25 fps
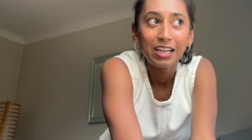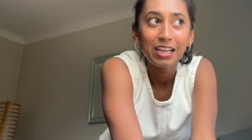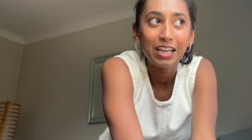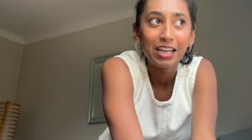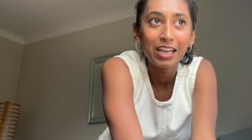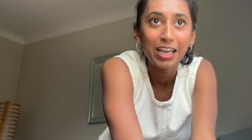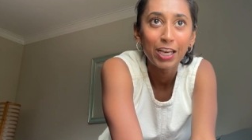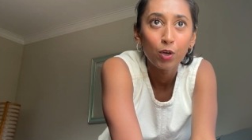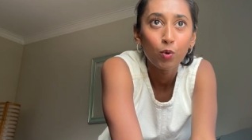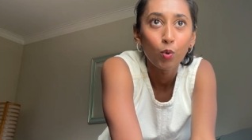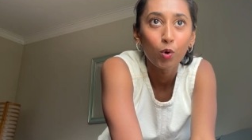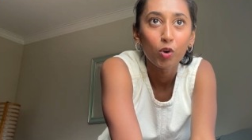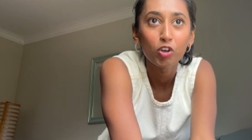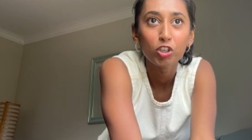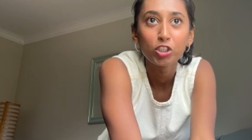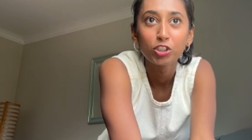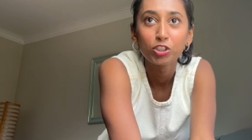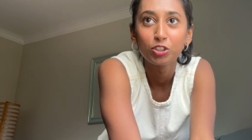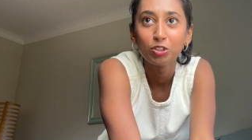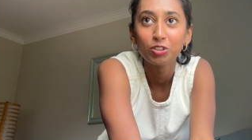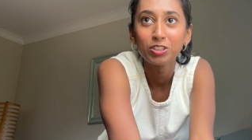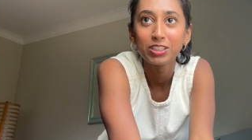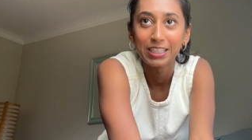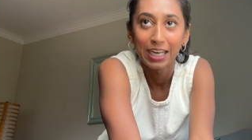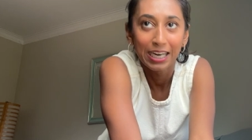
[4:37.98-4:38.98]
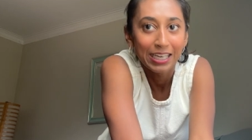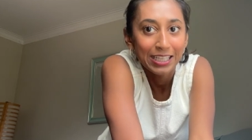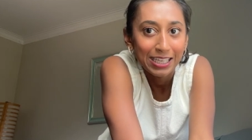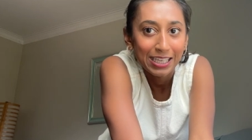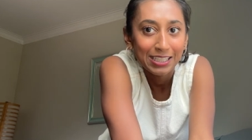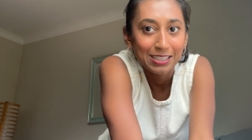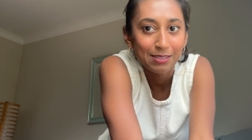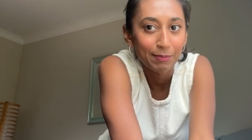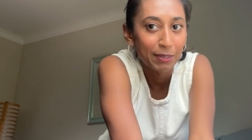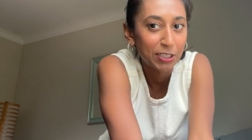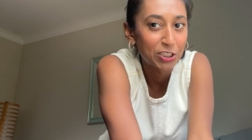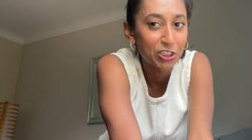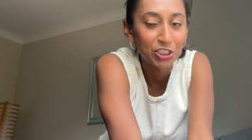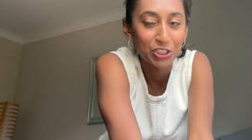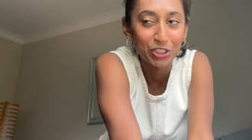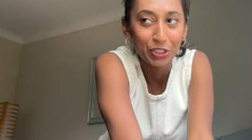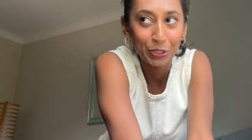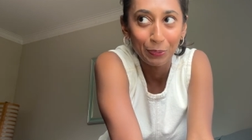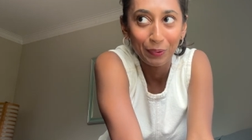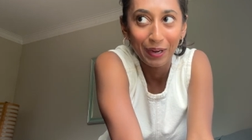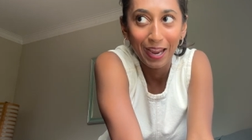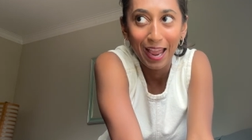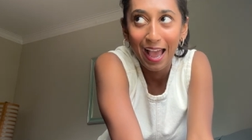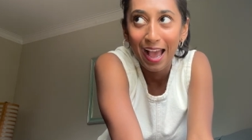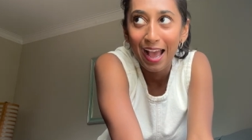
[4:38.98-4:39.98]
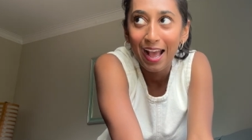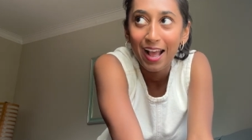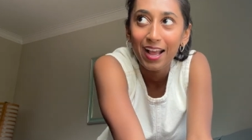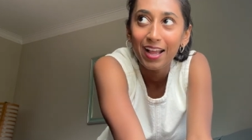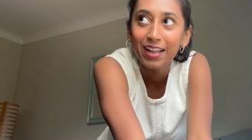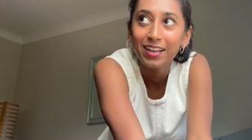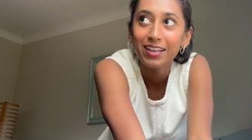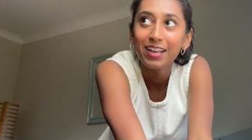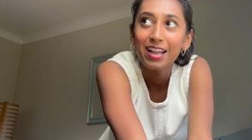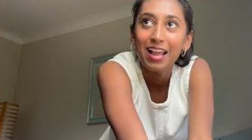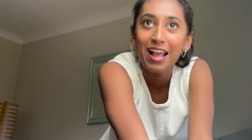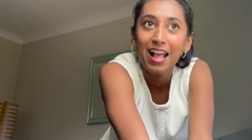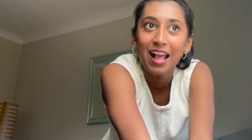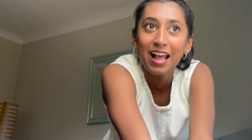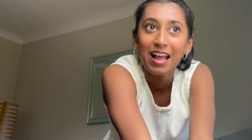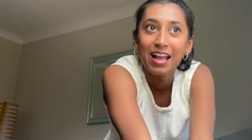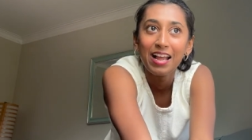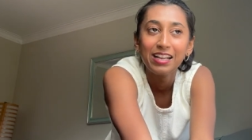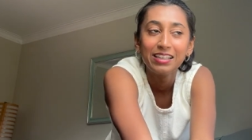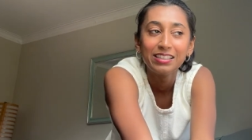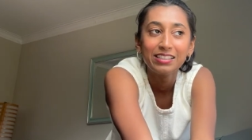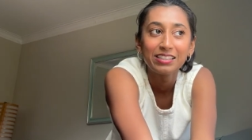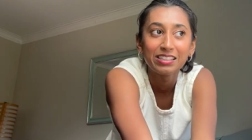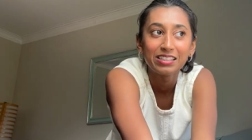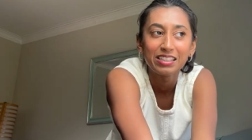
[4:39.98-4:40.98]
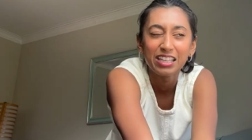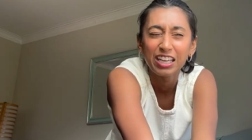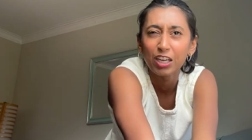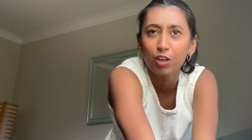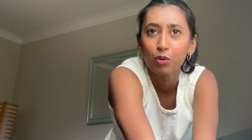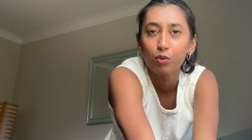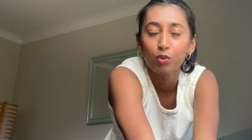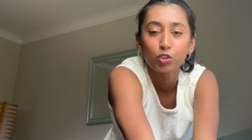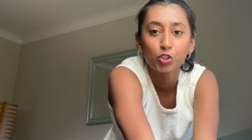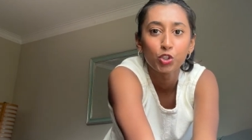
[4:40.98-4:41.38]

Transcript: in order to study as much as you can and like